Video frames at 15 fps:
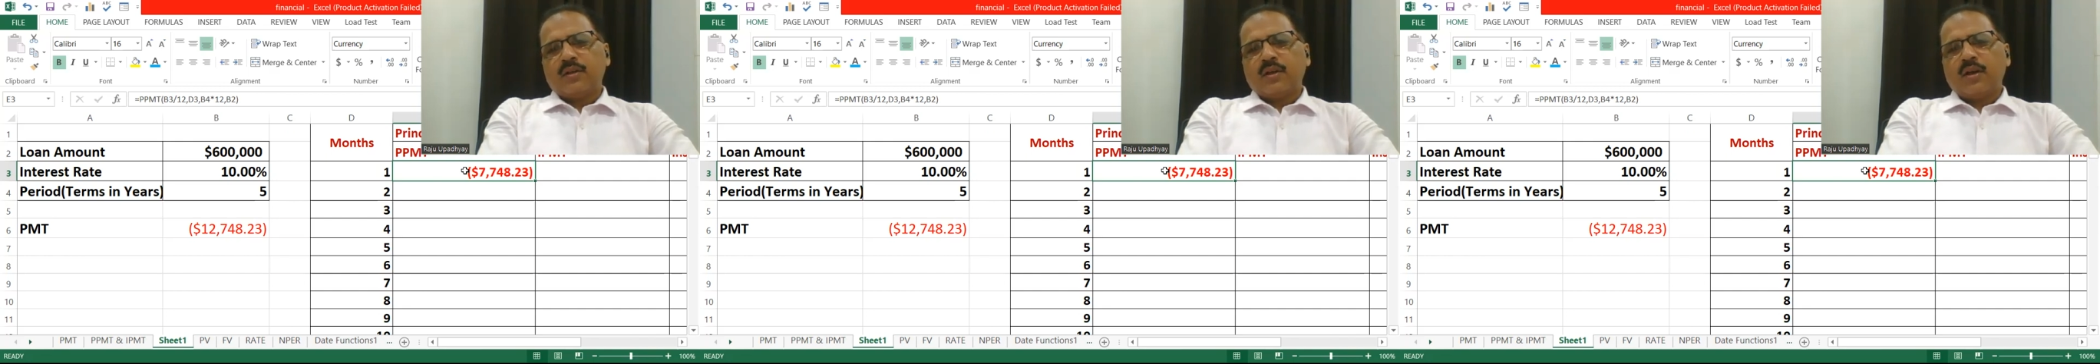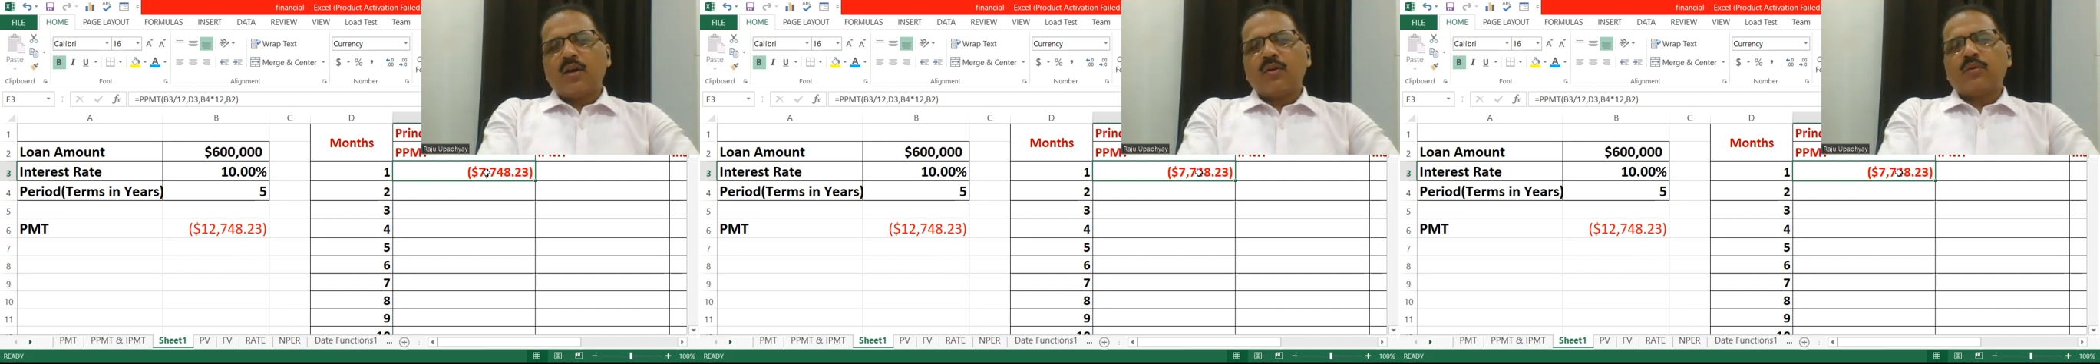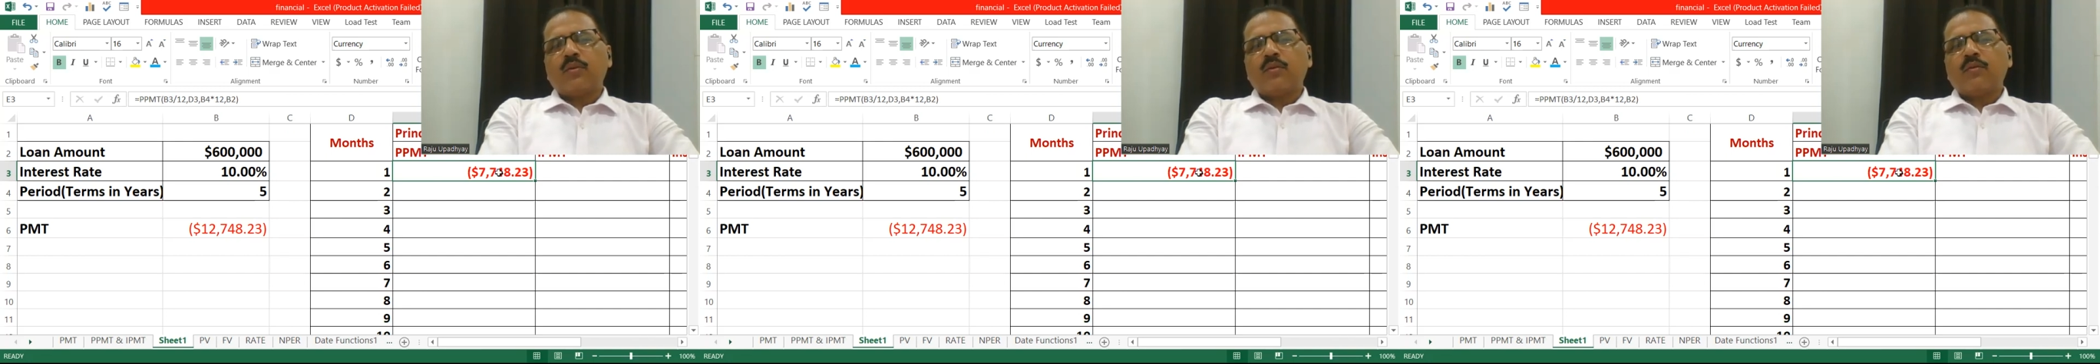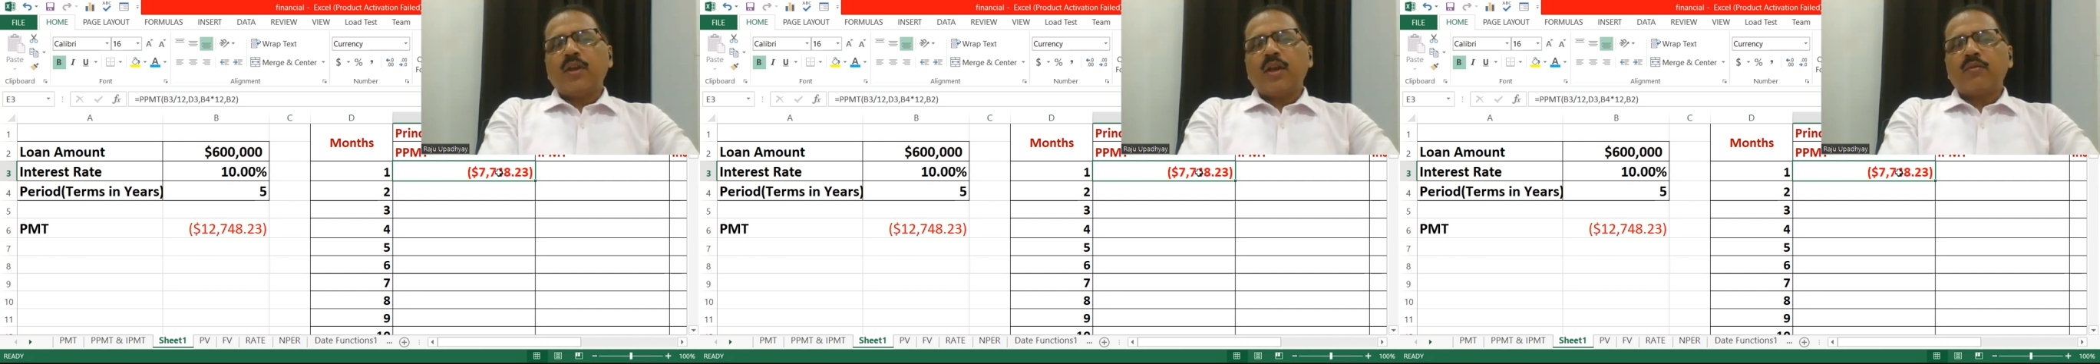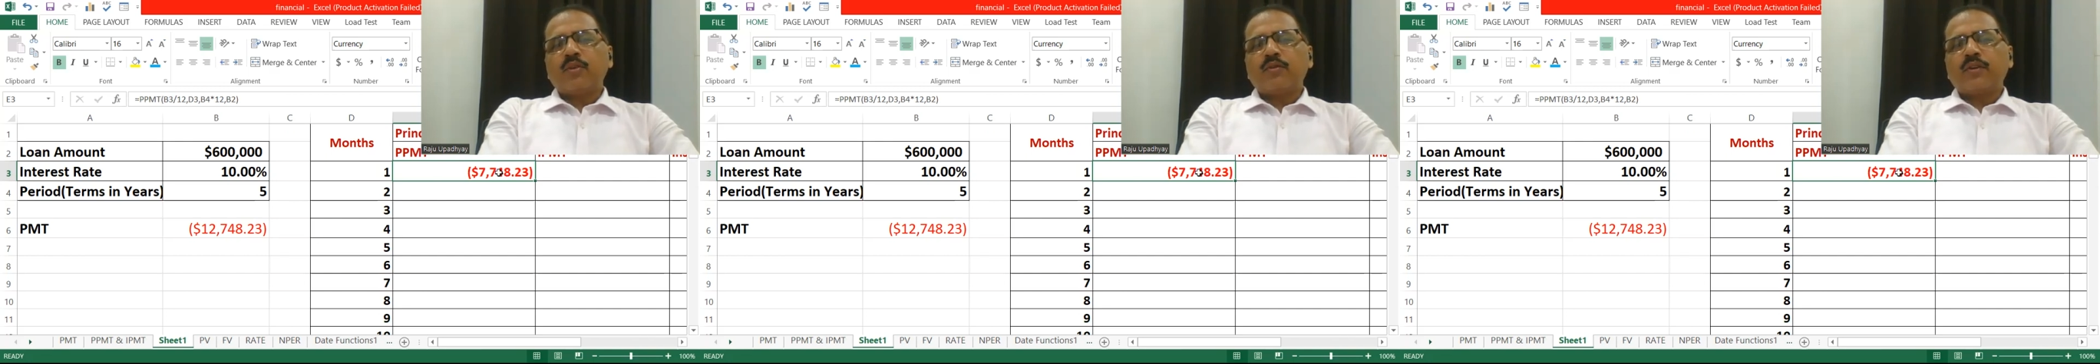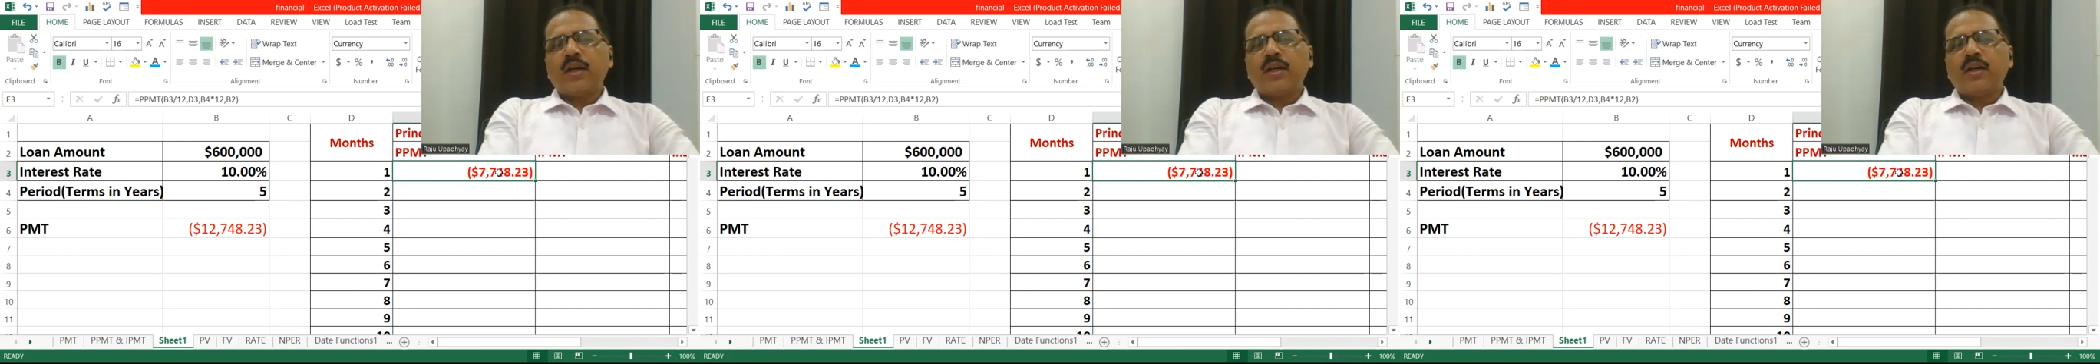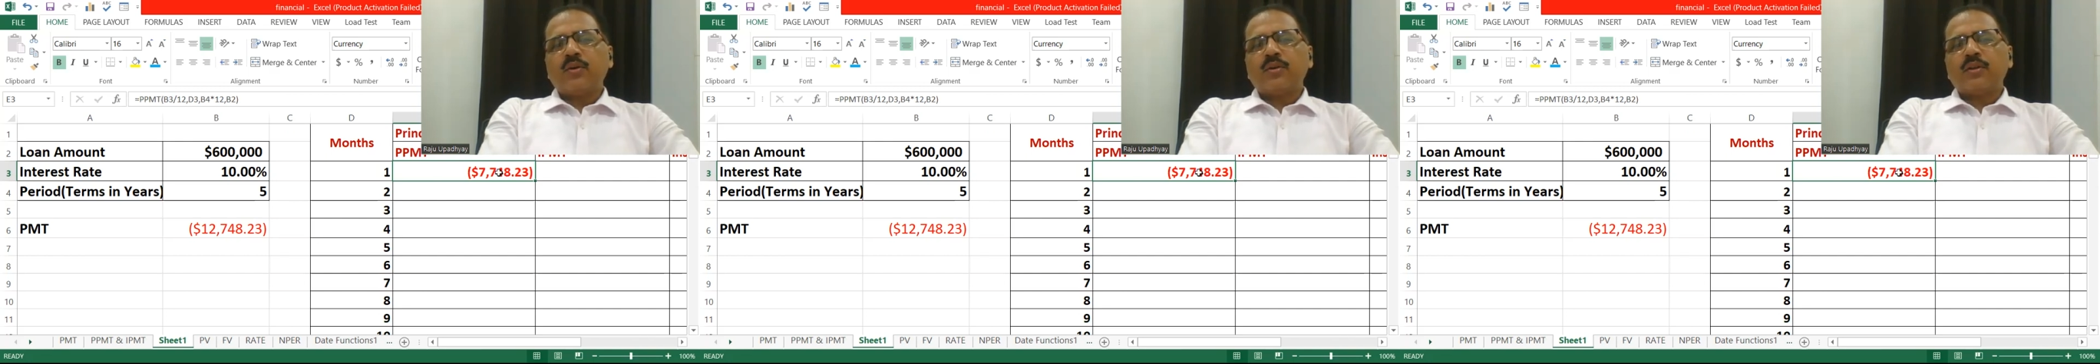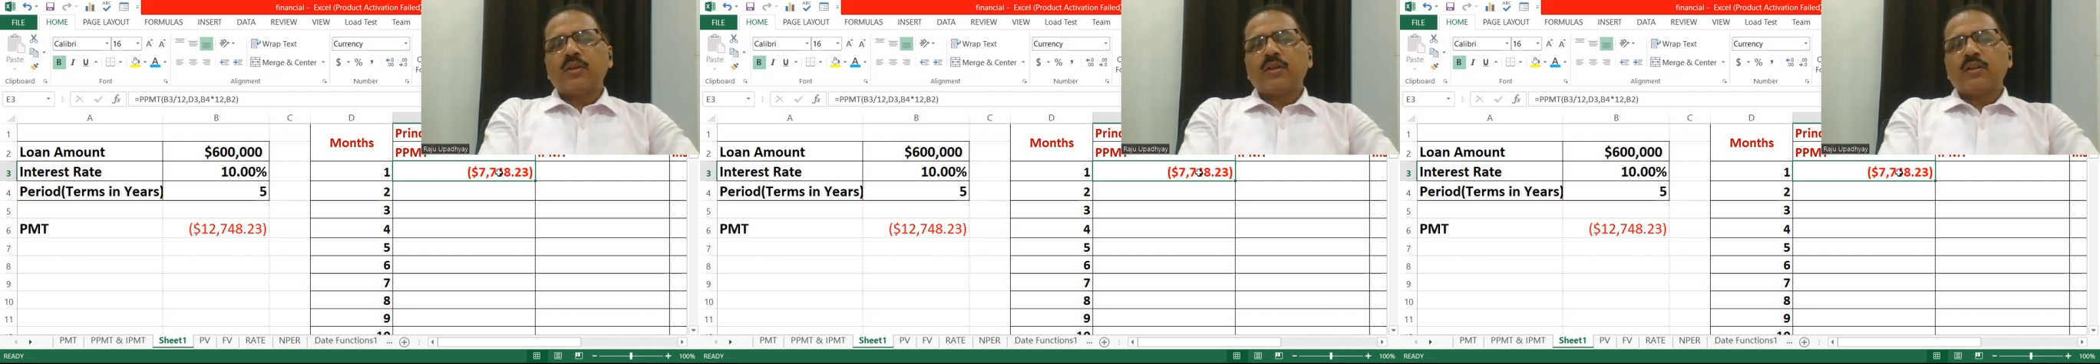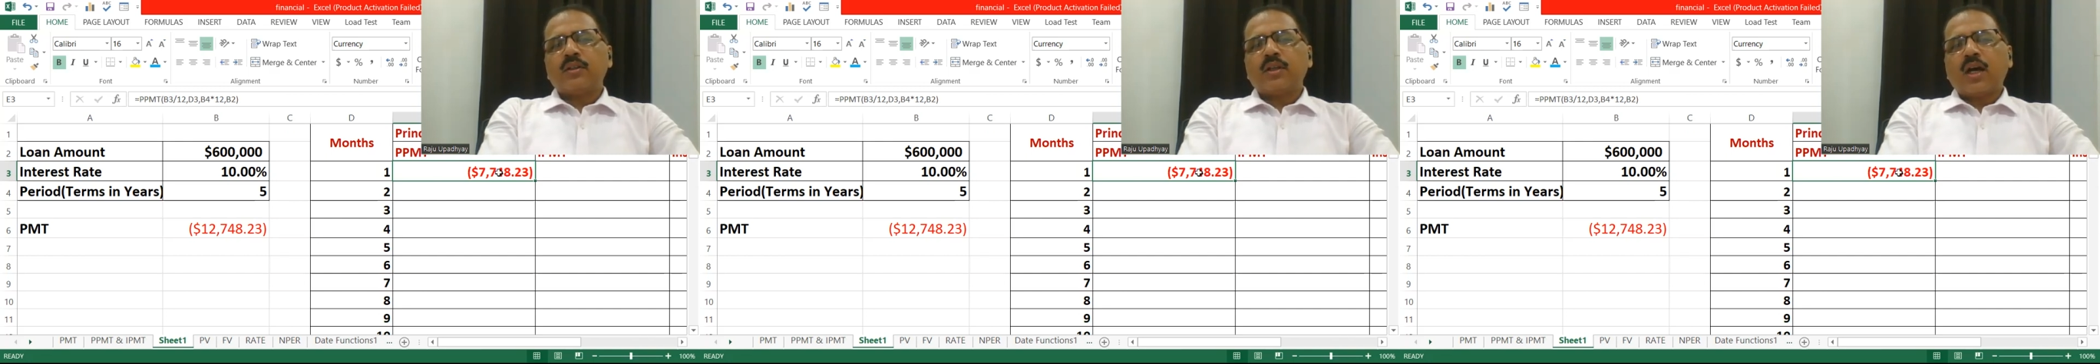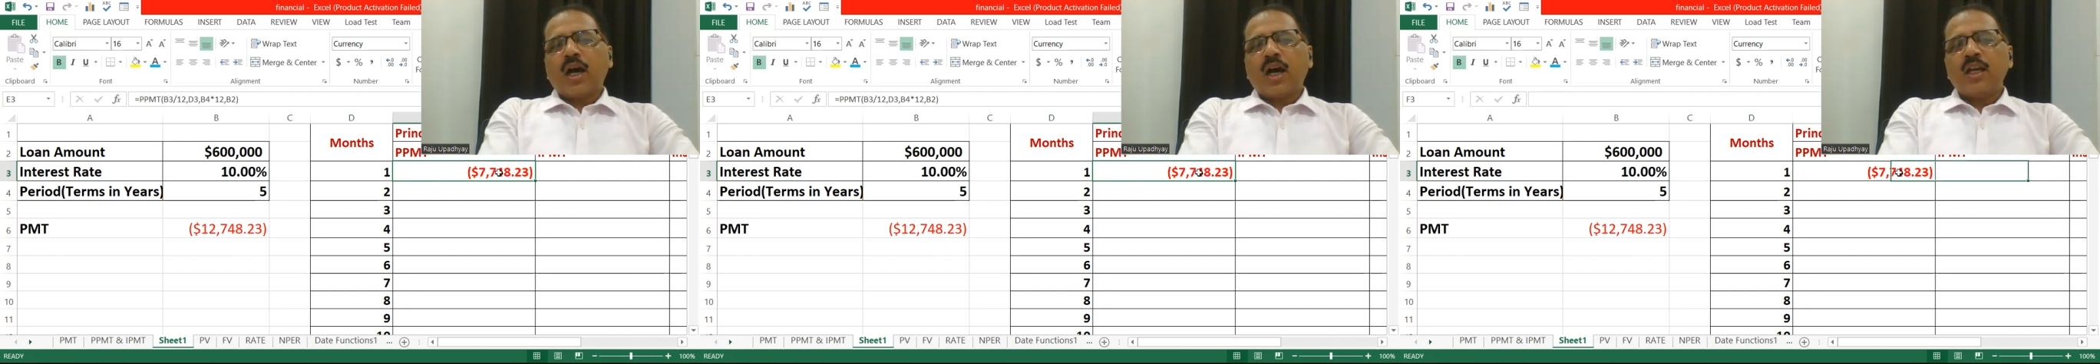Now we have to find out
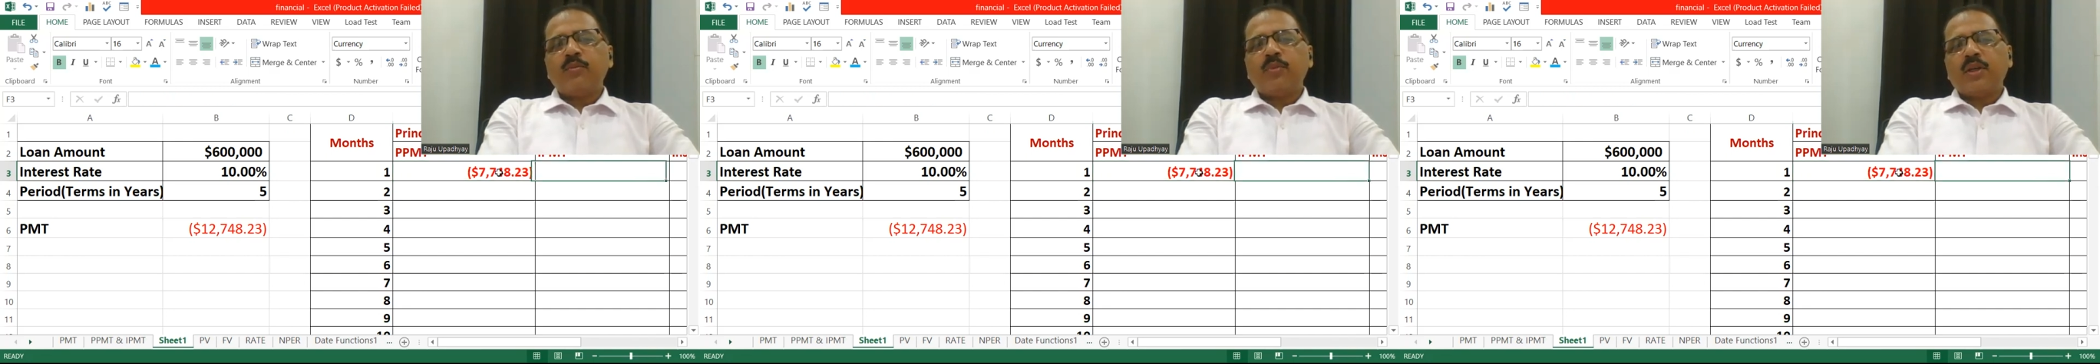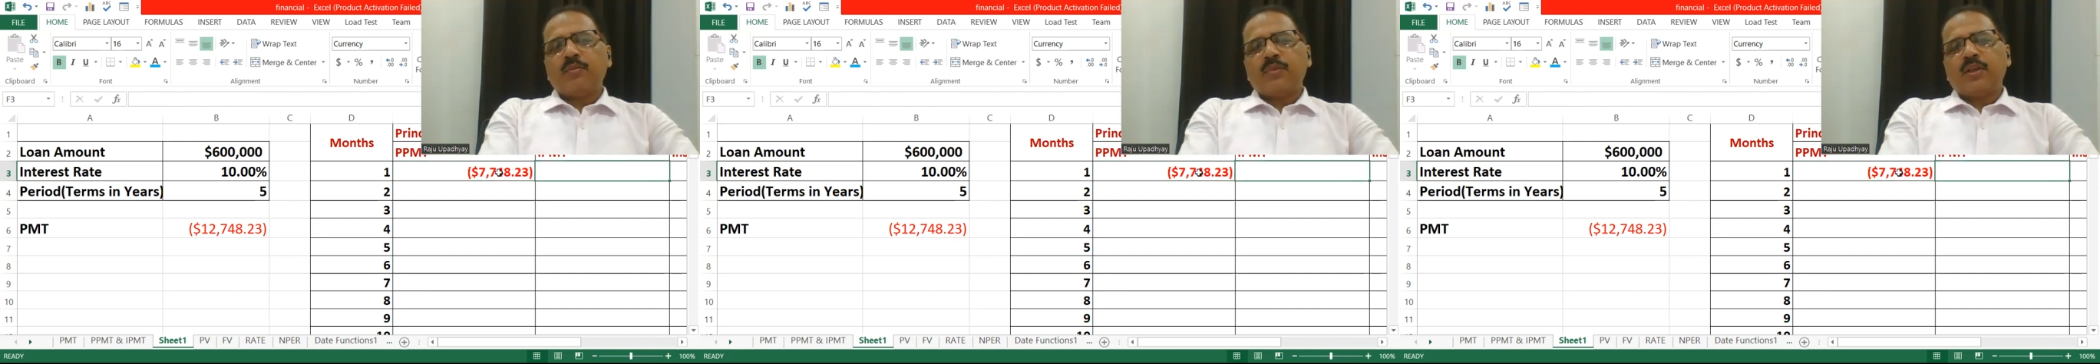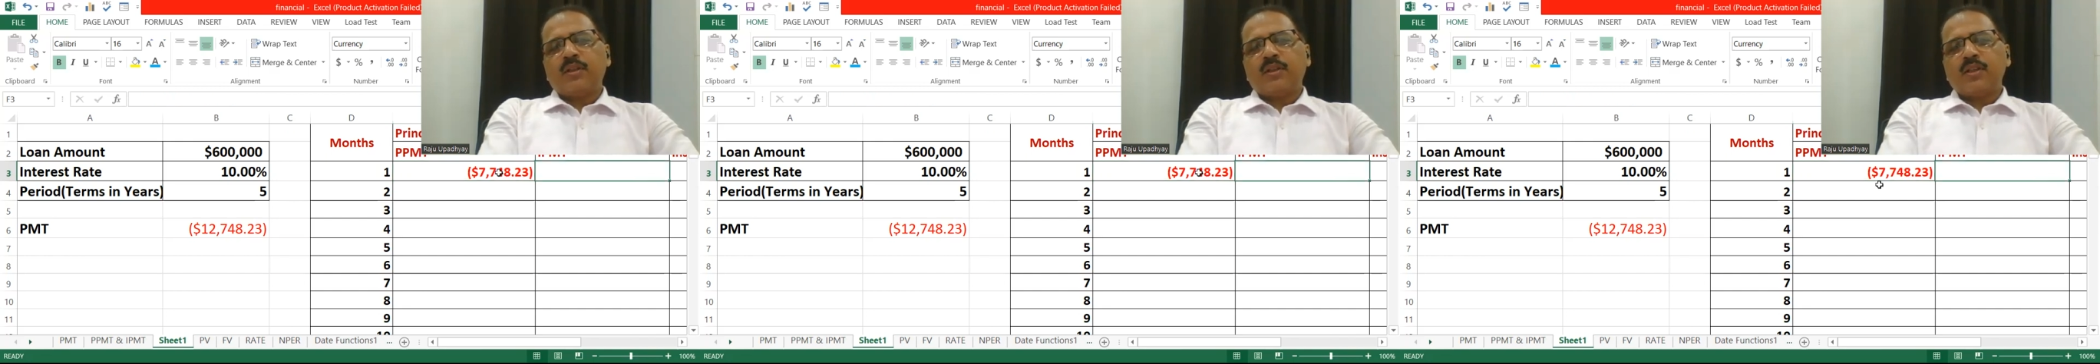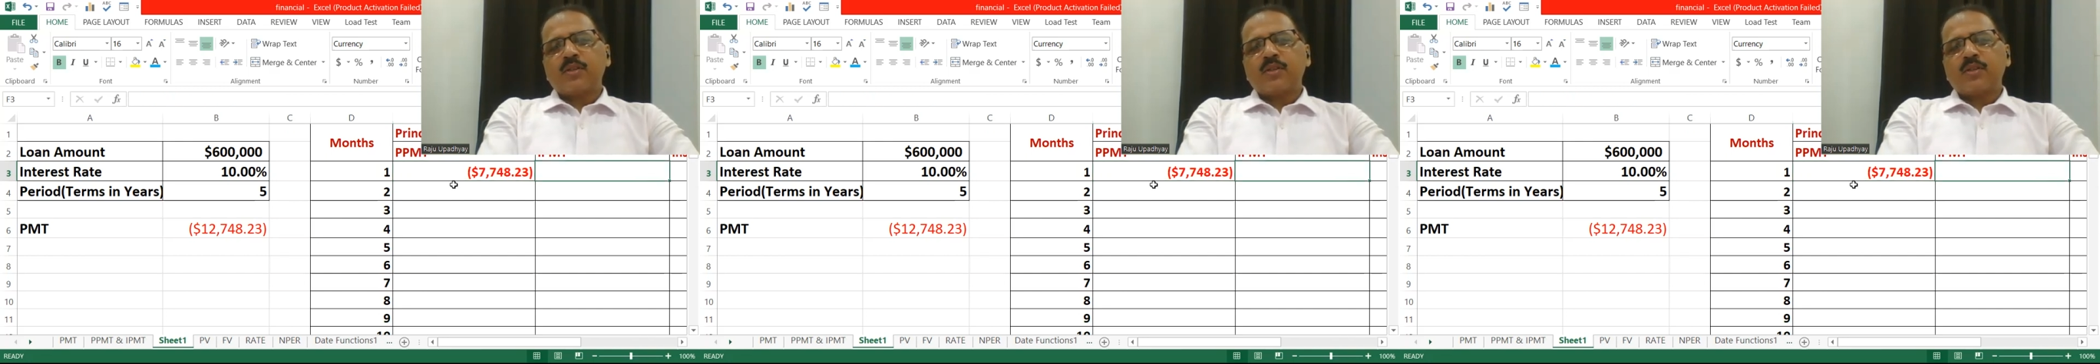the IPMT.